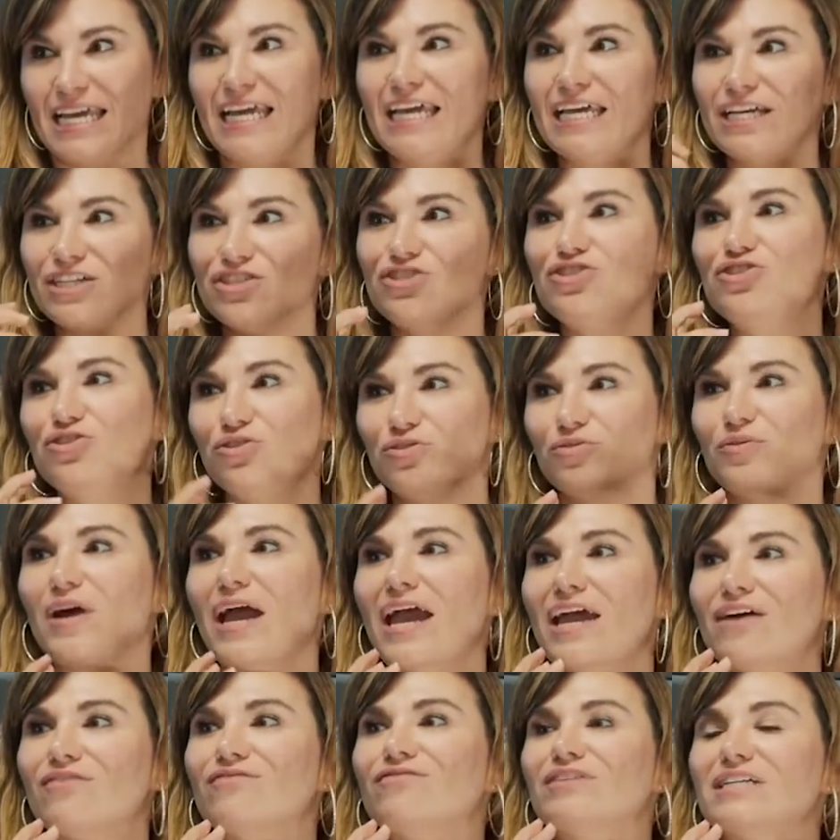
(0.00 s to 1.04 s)
into
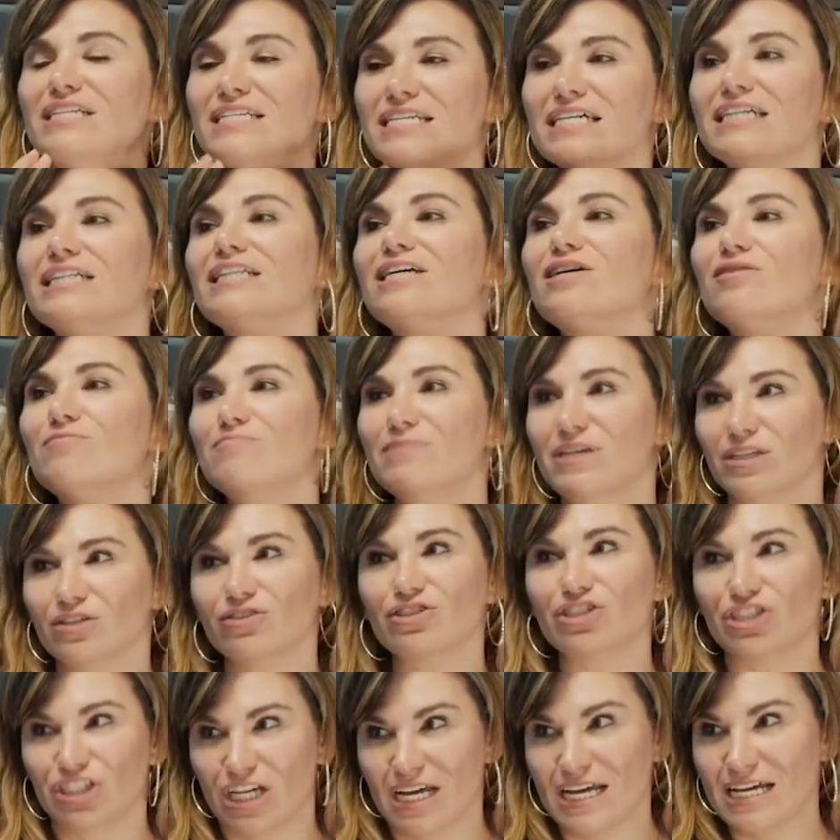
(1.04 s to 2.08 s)
a vanilla
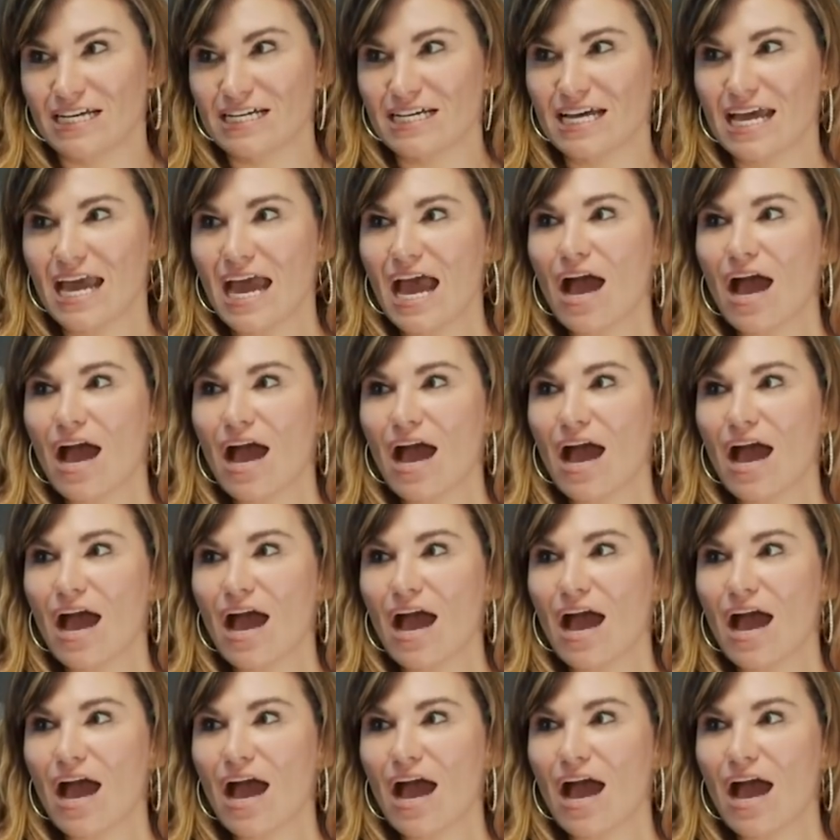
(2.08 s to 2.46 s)
milkshake.